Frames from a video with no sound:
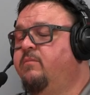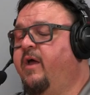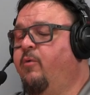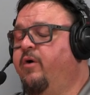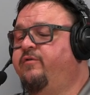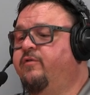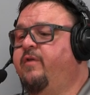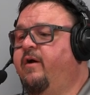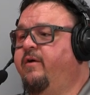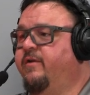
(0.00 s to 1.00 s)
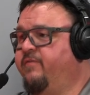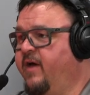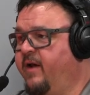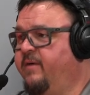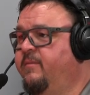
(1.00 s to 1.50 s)
Yeah, once you're there, you've
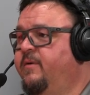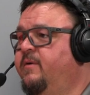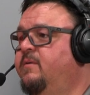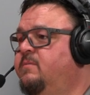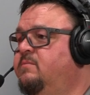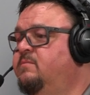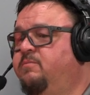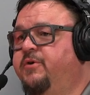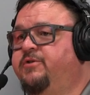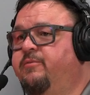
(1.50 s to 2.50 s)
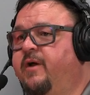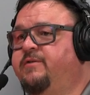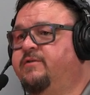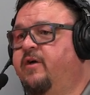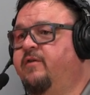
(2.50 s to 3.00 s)
got to put your
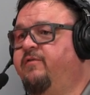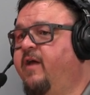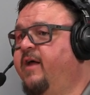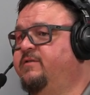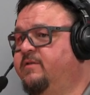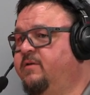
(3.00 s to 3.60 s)
wrenches on the flats